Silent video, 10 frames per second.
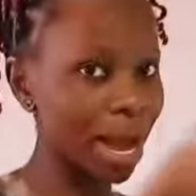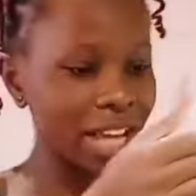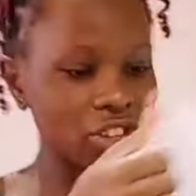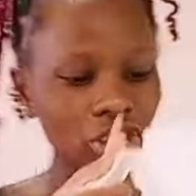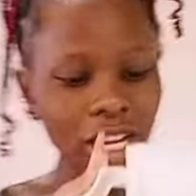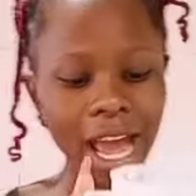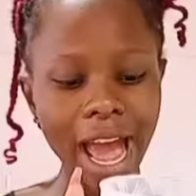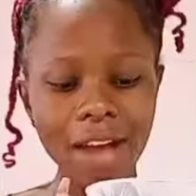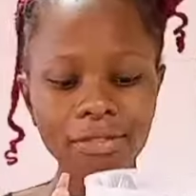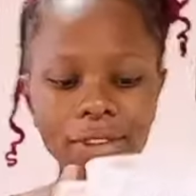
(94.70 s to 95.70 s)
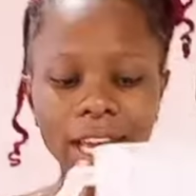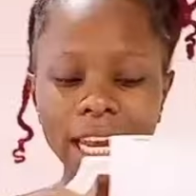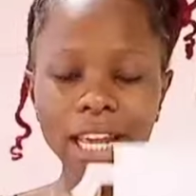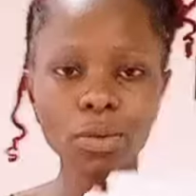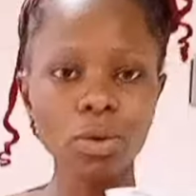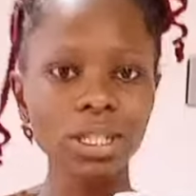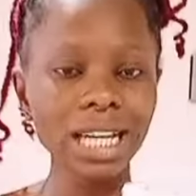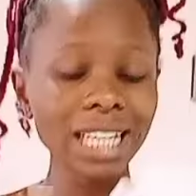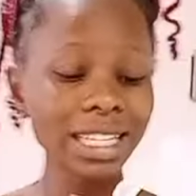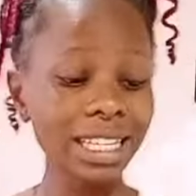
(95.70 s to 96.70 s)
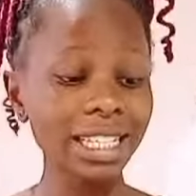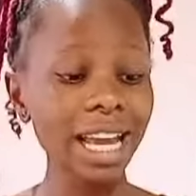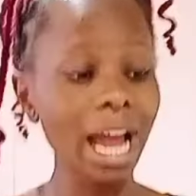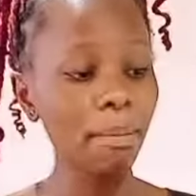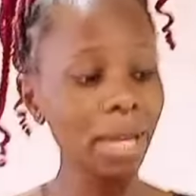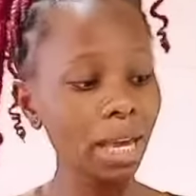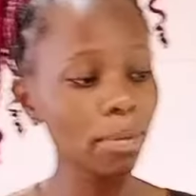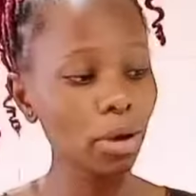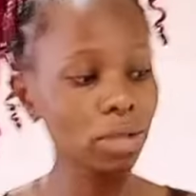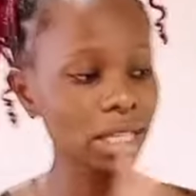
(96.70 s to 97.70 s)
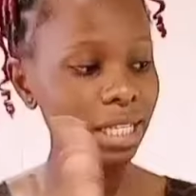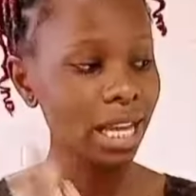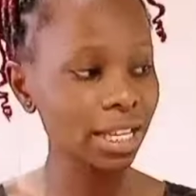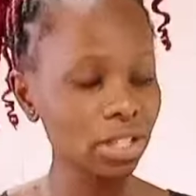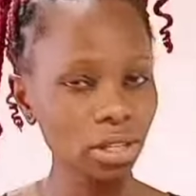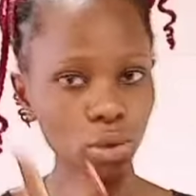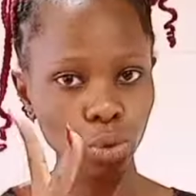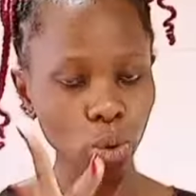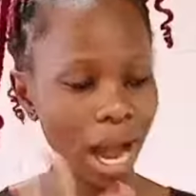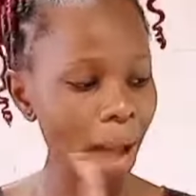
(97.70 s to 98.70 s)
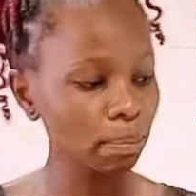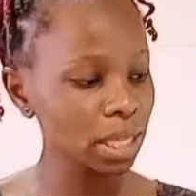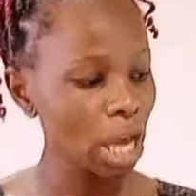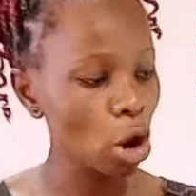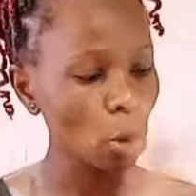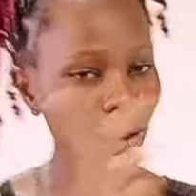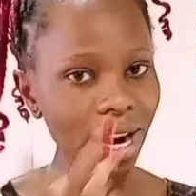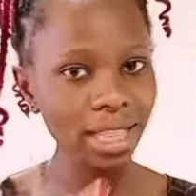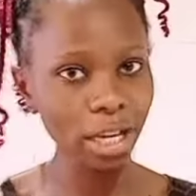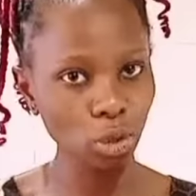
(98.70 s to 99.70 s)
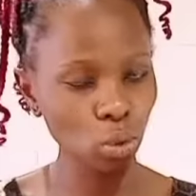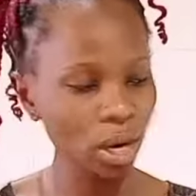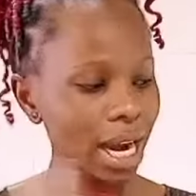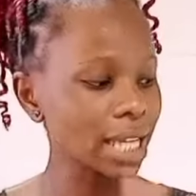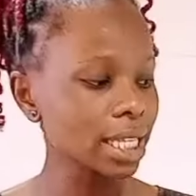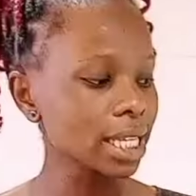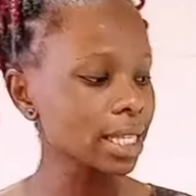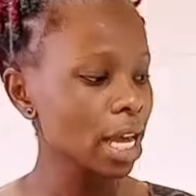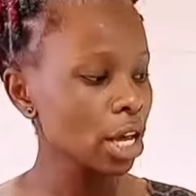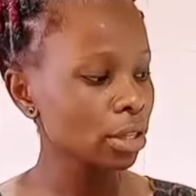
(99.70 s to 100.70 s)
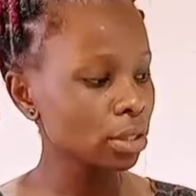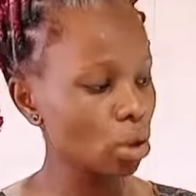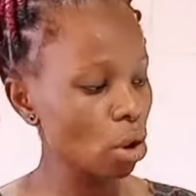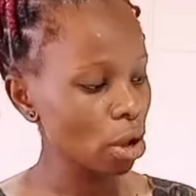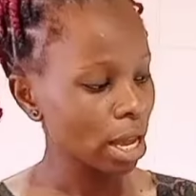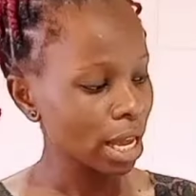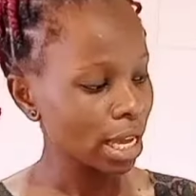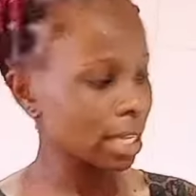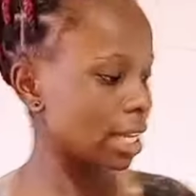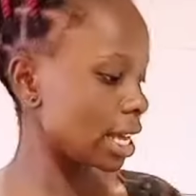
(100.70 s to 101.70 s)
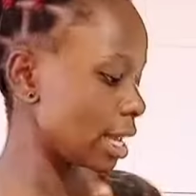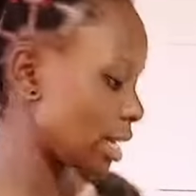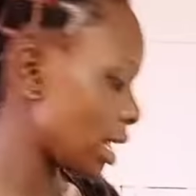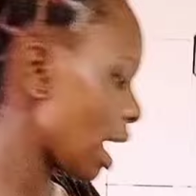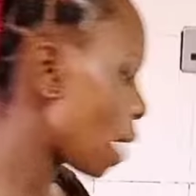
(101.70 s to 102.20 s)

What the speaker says: maji. I have clean water. Sijeka mingi because these are just 2 cups or rather 2 glasses. So hii ni